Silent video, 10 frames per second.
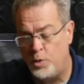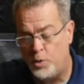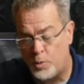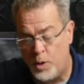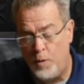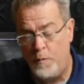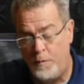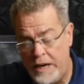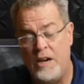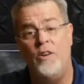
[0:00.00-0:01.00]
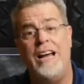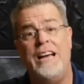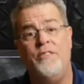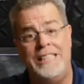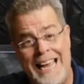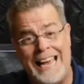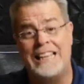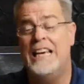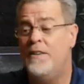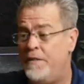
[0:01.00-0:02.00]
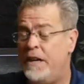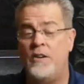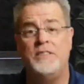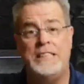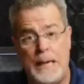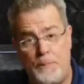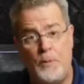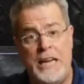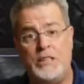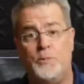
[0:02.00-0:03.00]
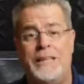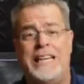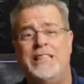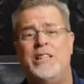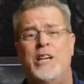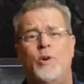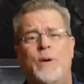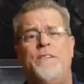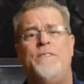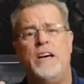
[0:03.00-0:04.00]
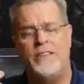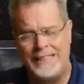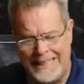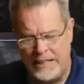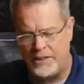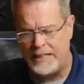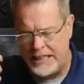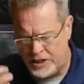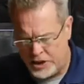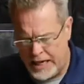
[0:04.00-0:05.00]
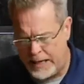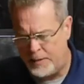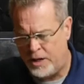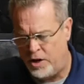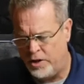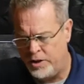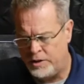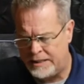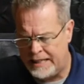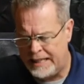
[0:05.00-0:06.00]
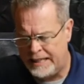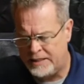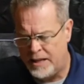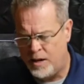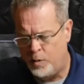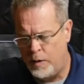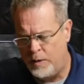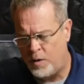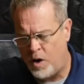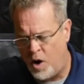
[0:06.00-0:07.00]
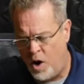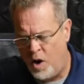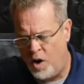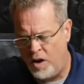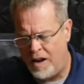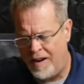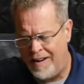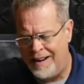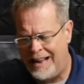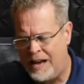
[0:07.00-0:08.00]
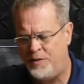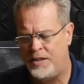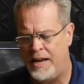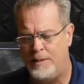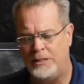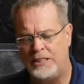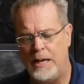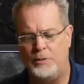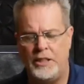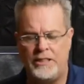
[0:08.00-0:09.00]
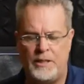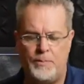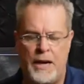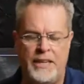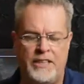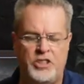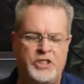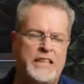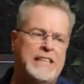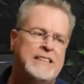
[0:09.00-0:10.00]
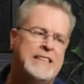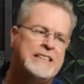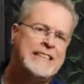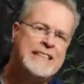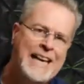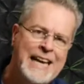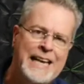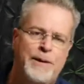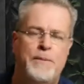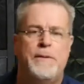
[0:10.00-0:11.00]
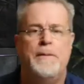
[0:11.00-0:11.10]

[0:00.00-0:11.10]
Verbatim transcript: through fear of death, fear of separation, because we felt guilt and shame and all those things, we were all our lifetime subject to bondage. Jesus came